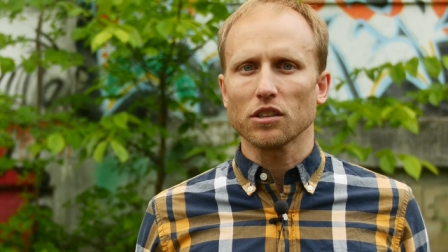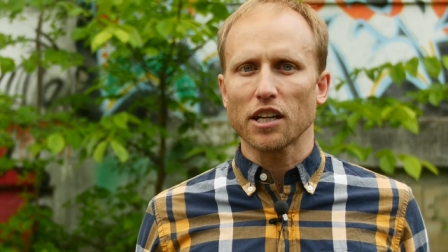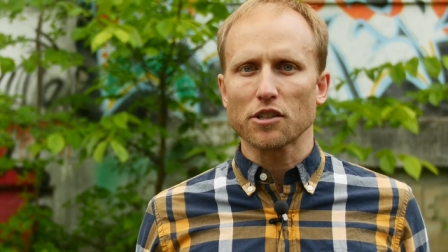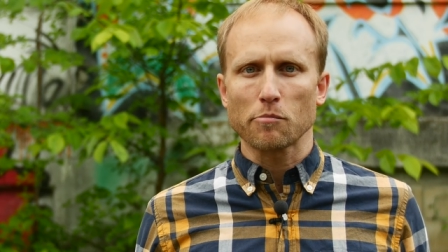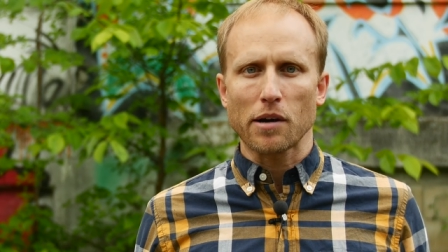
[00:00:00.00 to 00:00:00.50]

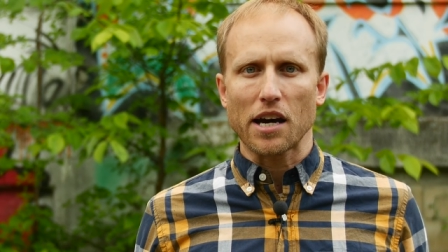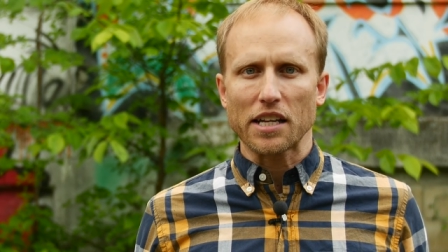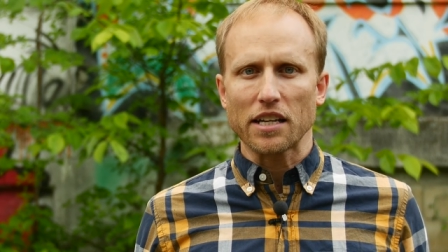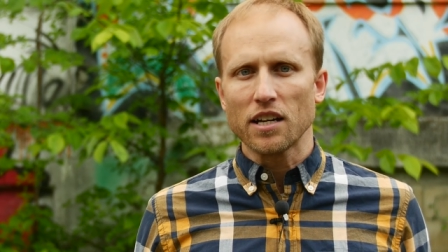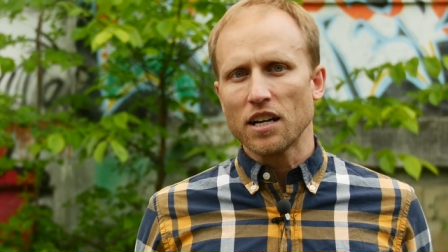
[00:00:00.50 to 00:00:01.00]
lighter
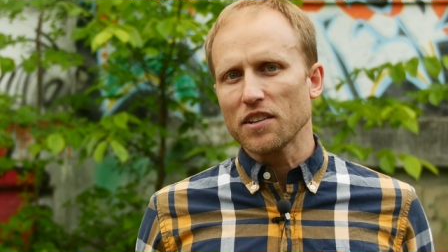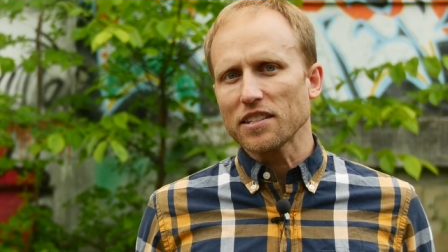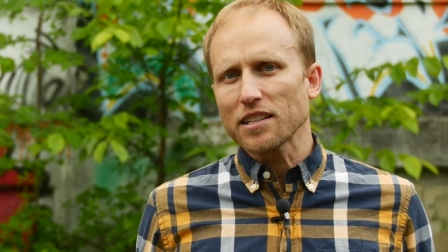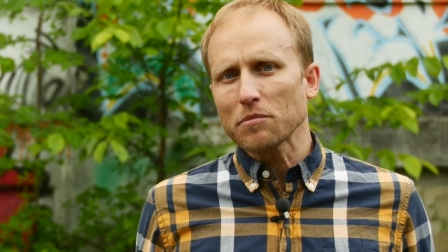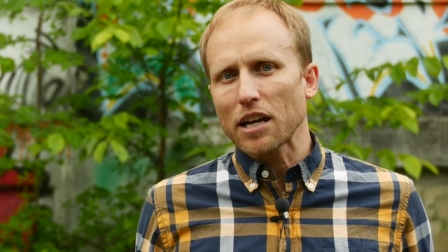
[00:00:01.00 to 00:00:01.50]
body that
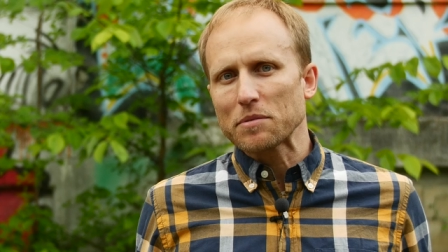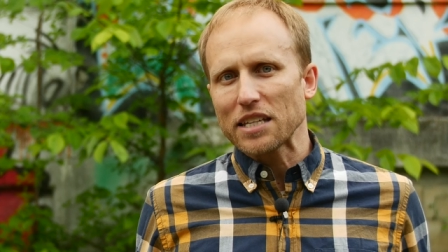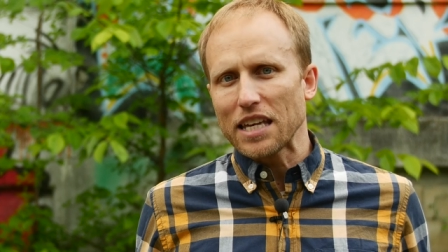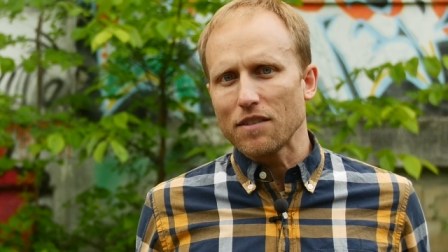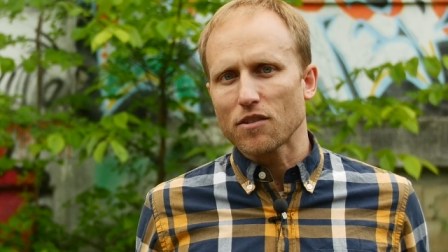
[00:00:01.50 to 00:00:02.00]
sometimes
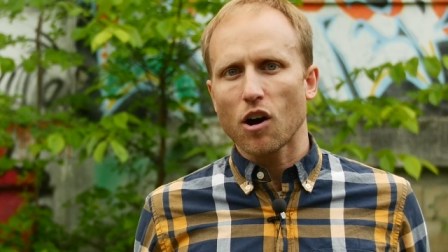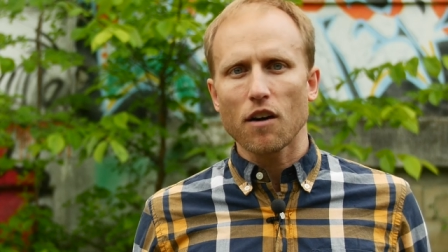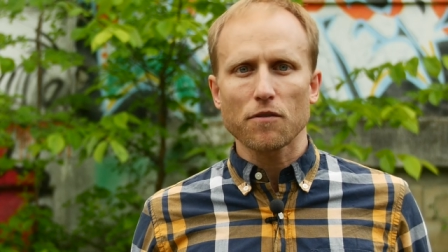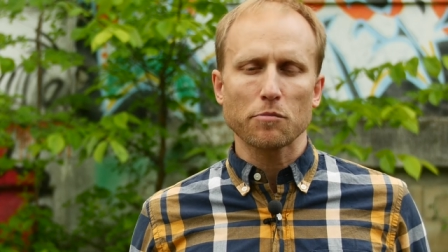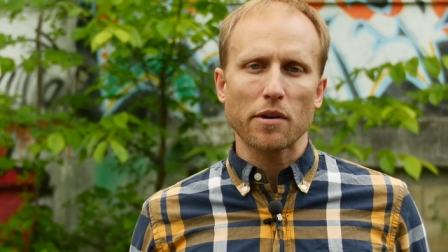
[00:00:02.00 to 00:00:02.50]
even
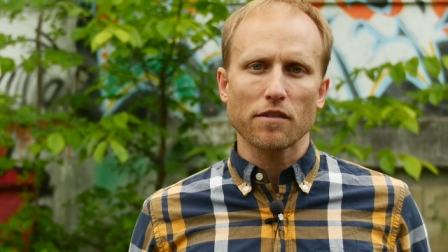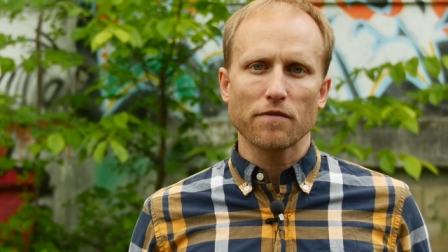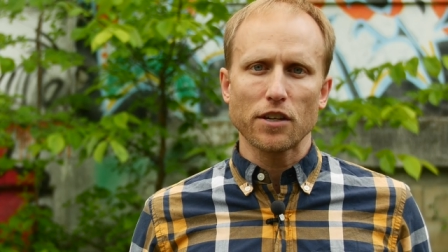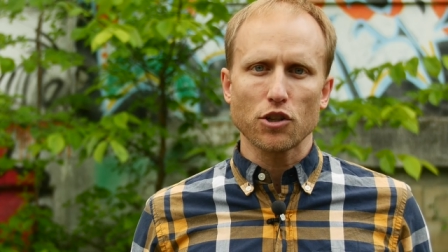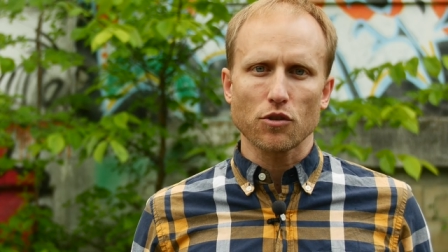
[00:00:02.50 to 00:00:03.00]
offers better
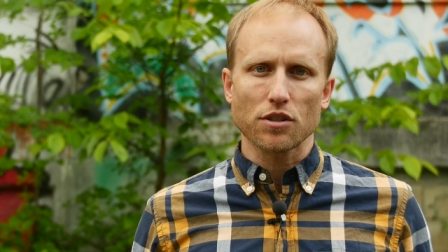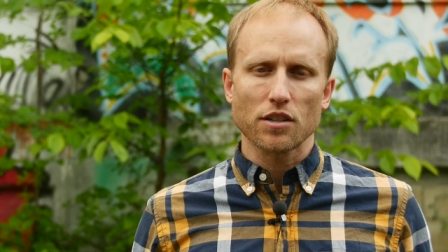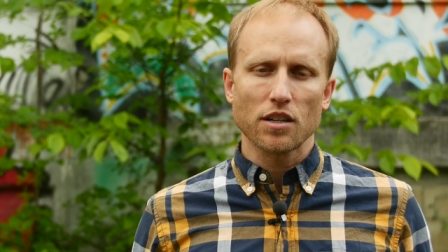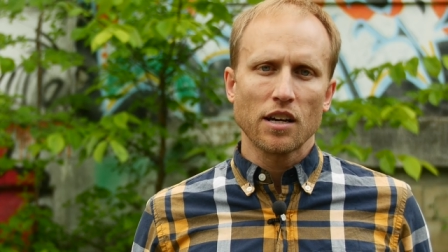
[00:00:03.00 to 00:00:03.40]
features.